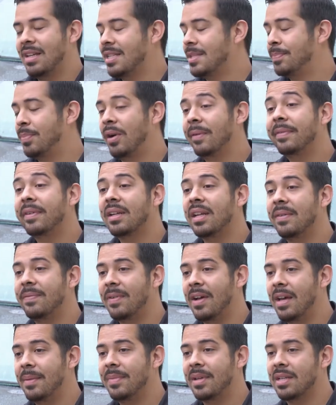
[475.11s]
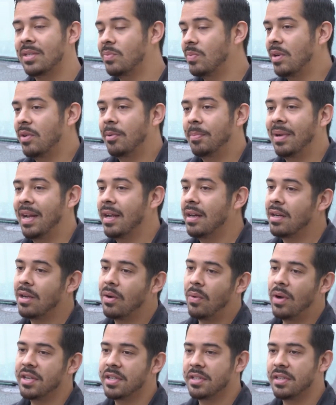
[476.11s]
it's perfectly fine because we were planning
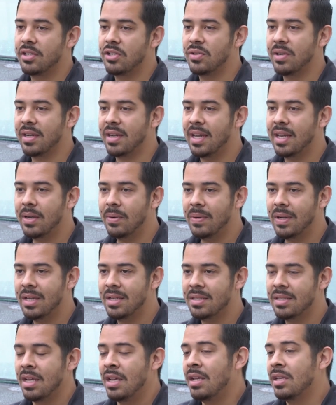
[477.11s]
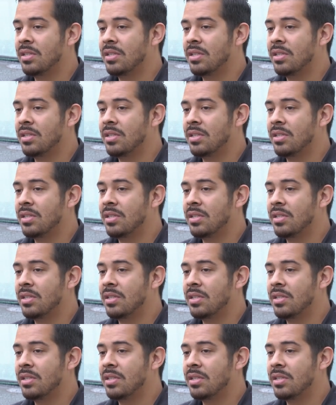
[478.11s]
on washing the truck anyways.